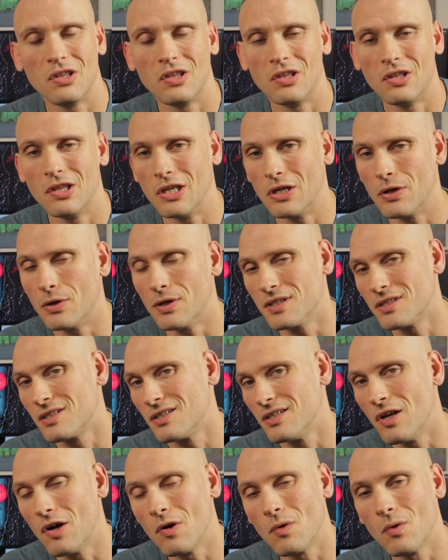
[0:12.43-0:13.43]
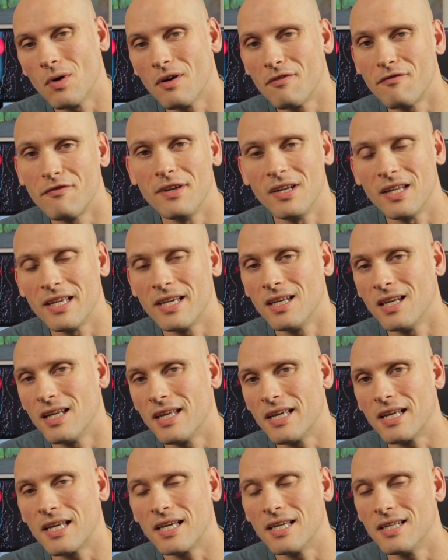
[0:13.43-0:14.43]
There is no affiliate
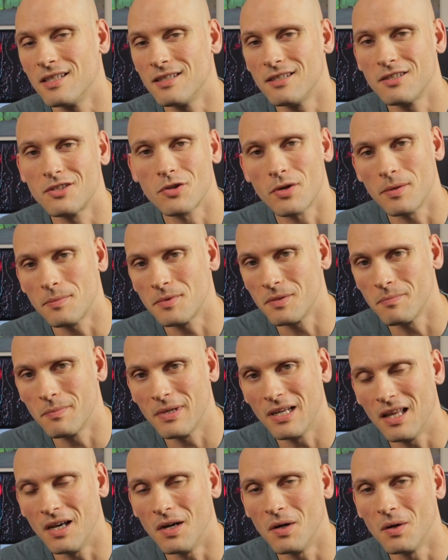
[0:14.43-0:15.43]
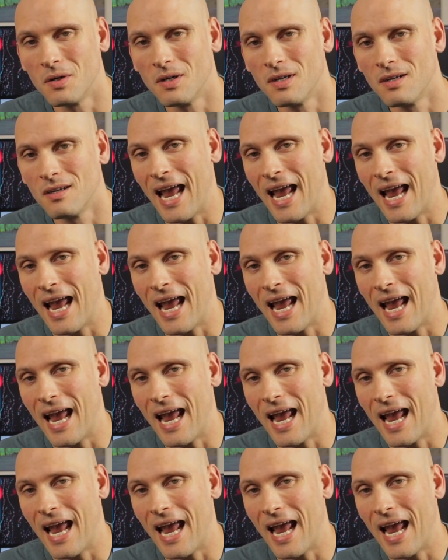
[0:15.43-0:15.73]
link in the description below.